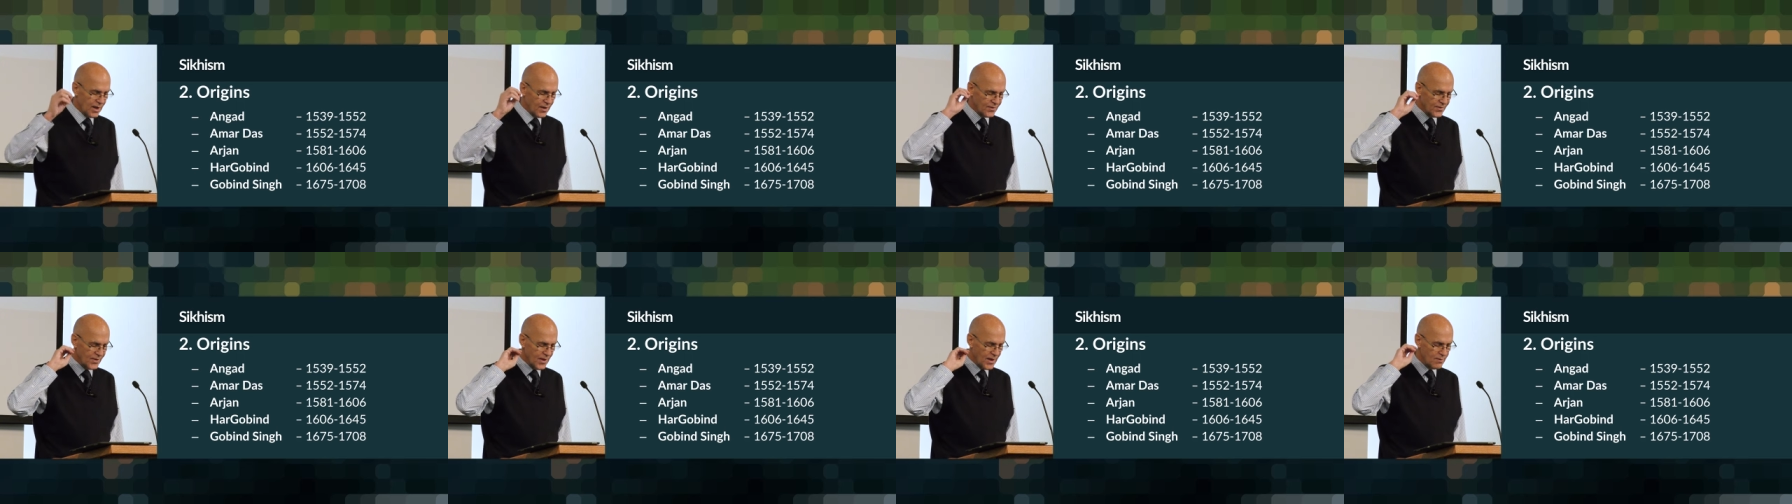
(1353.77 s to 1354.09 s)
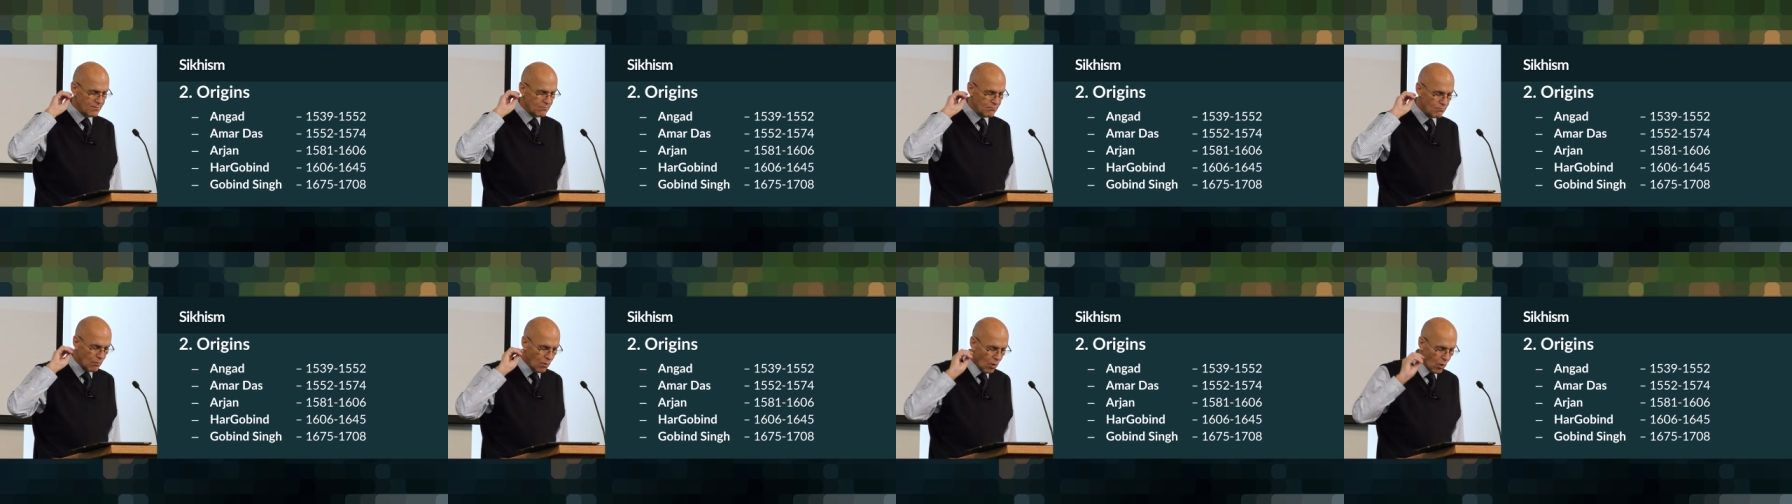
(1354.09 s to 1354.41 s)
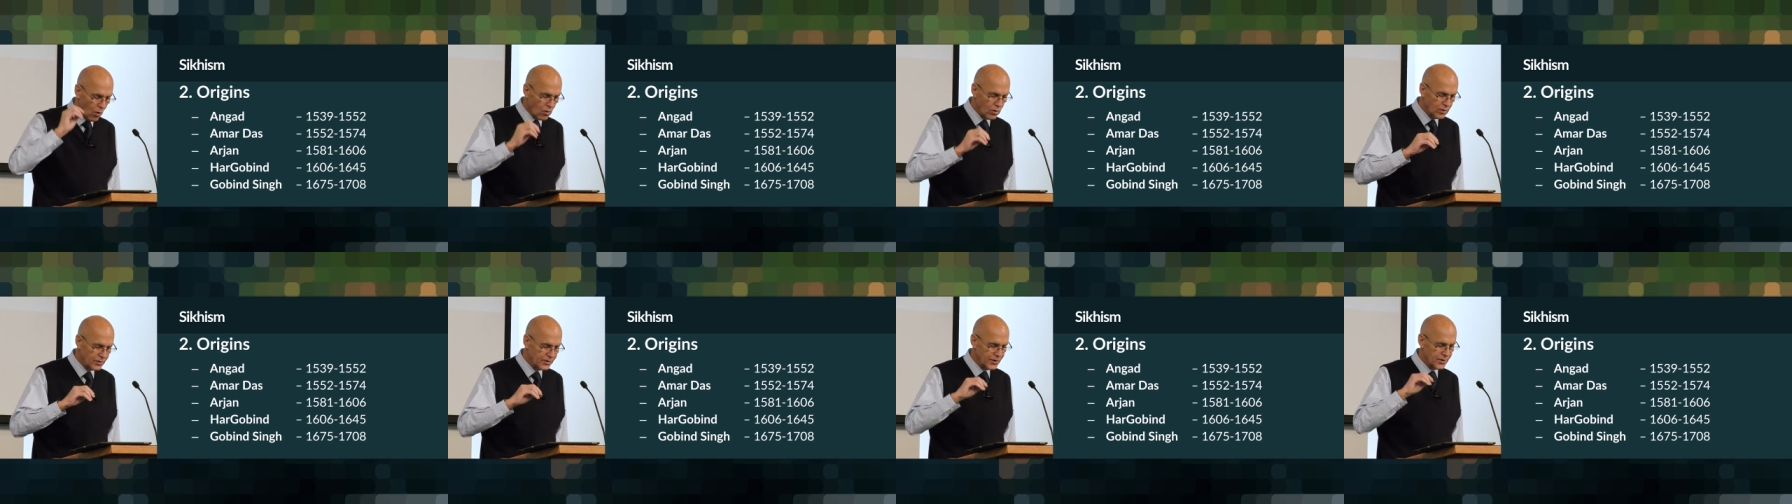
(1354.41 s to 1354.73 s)
that
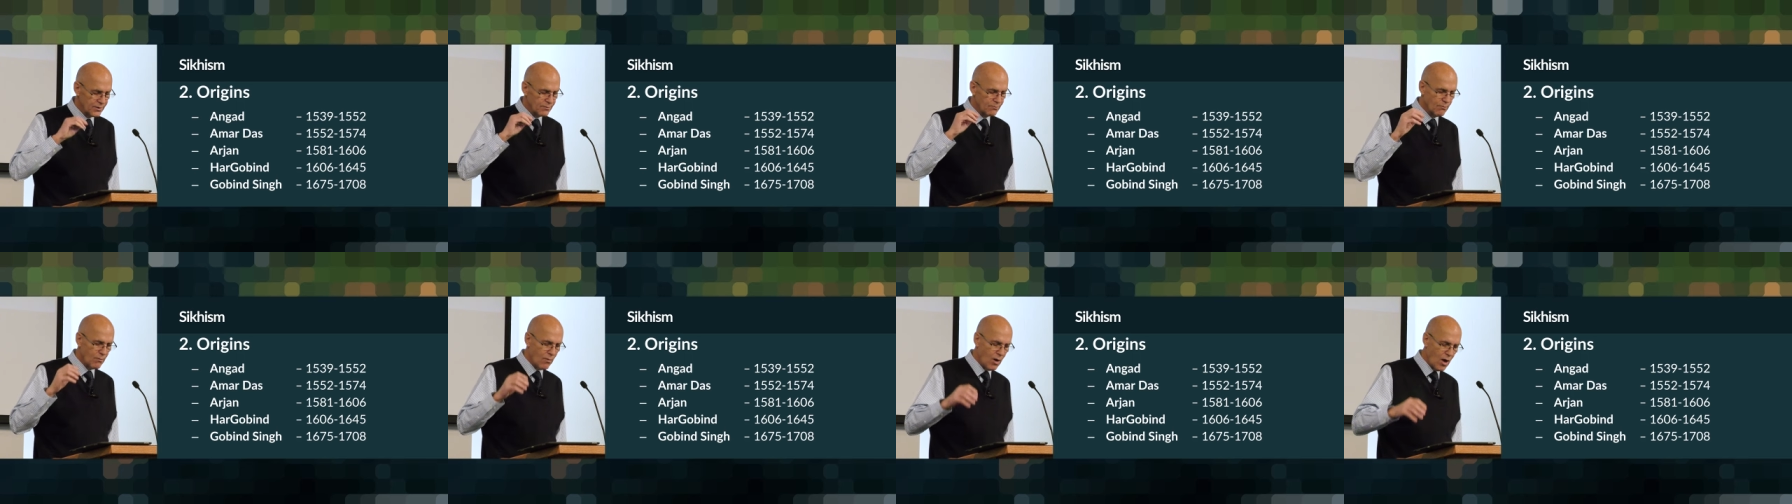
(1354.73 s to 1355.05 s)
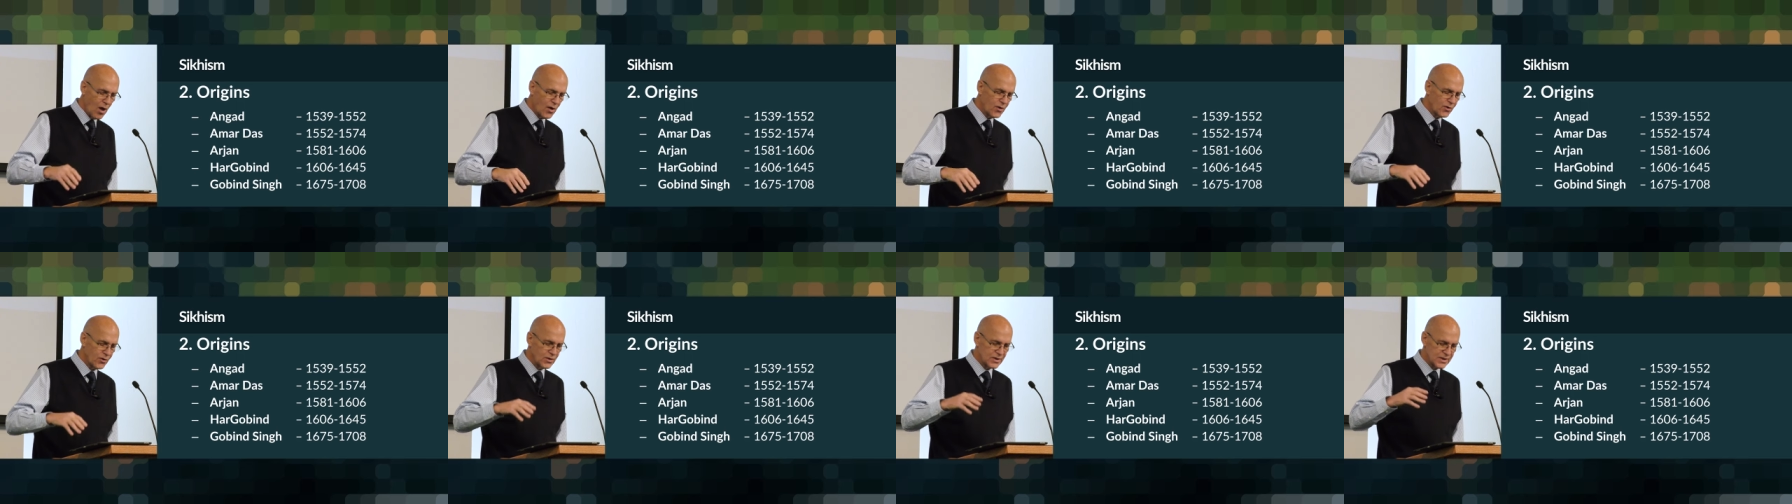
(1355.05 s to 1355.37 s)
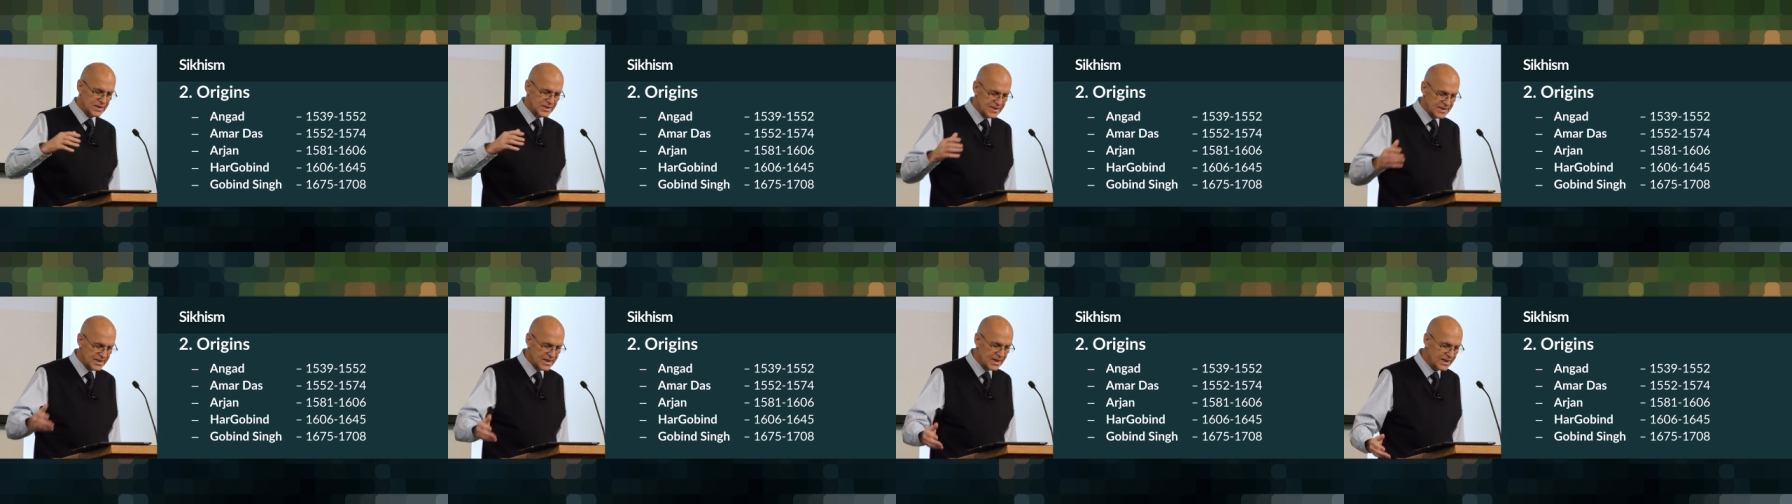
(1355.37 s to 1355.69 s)
molded modern
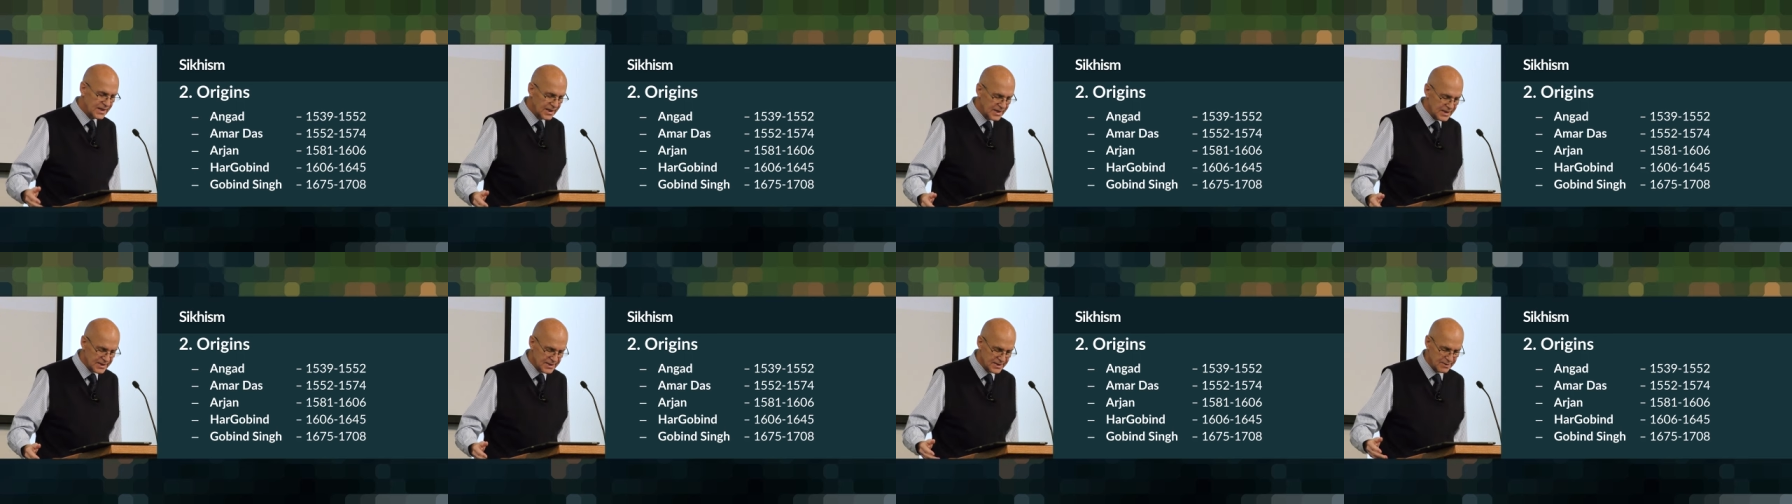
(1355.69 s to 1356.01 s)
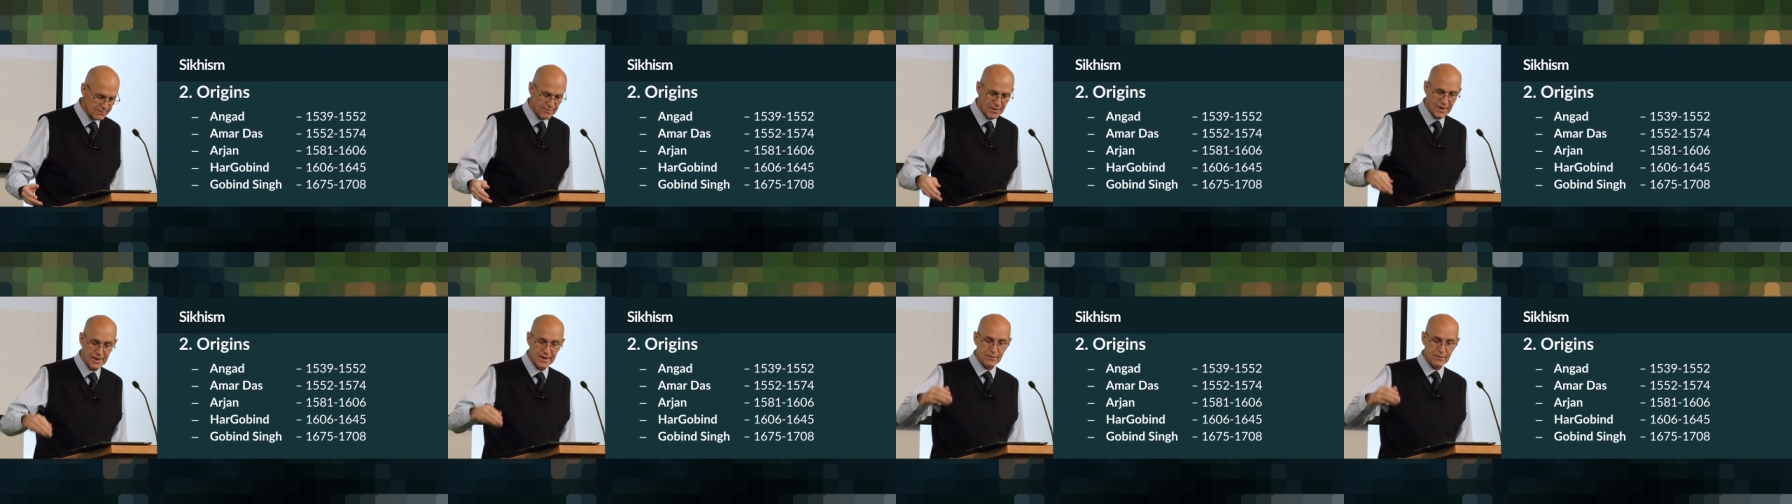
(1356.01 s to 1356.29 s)
Sikhism,